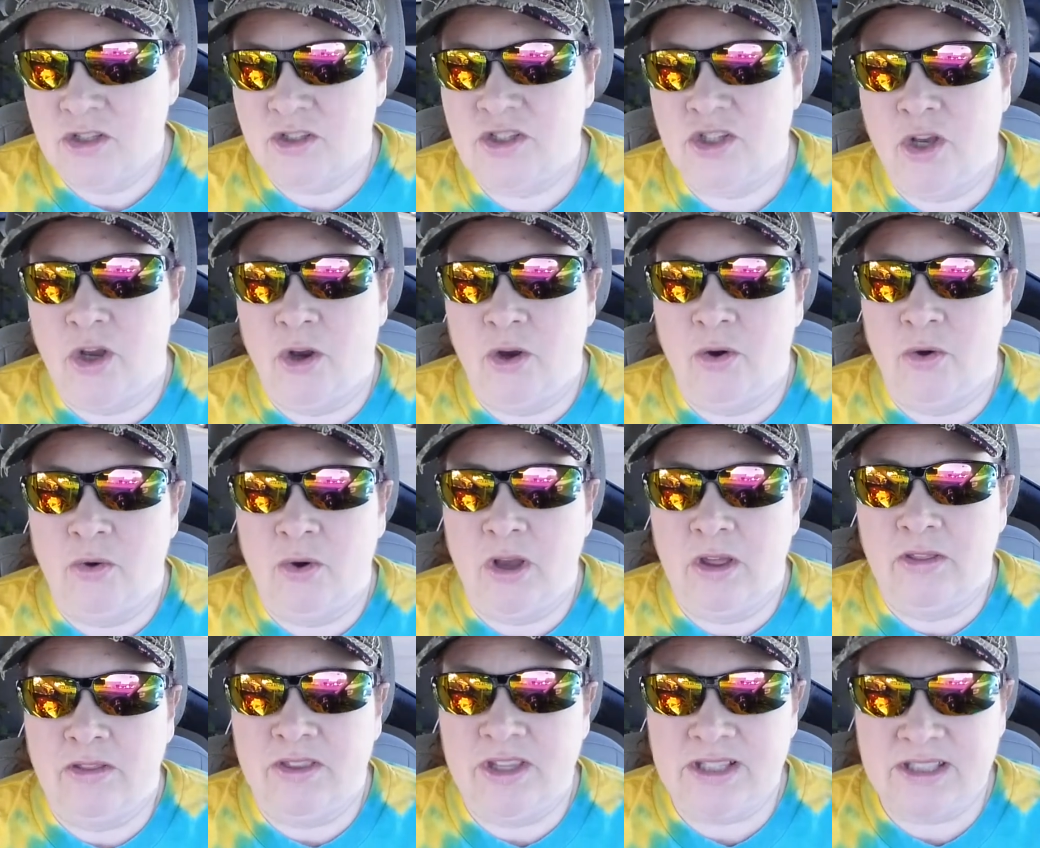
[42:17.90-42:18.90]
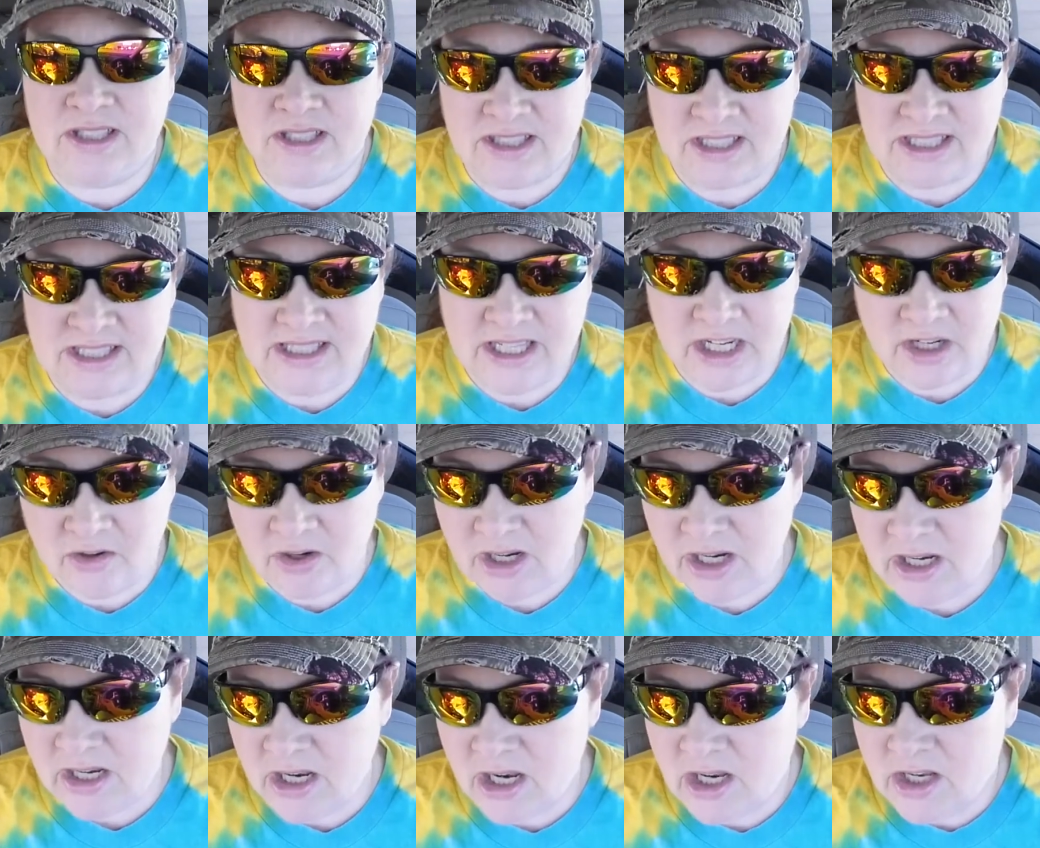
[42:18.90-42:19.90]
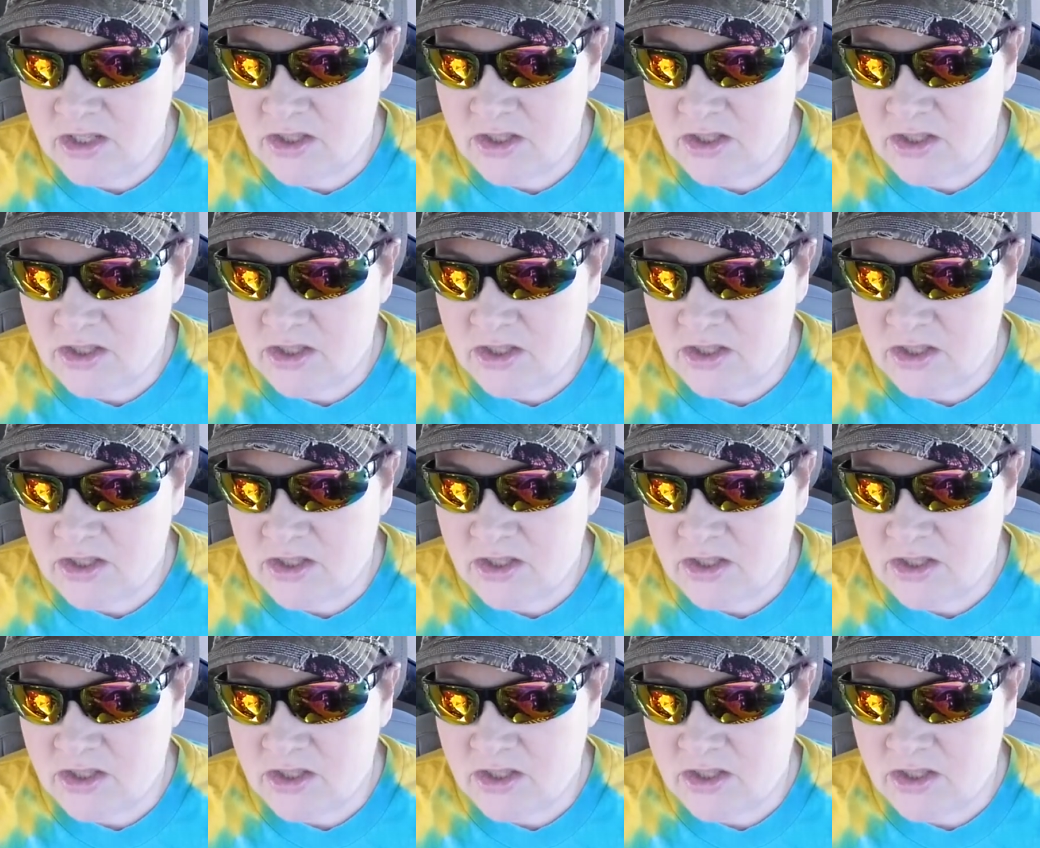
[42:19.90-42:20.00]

So this is a secret.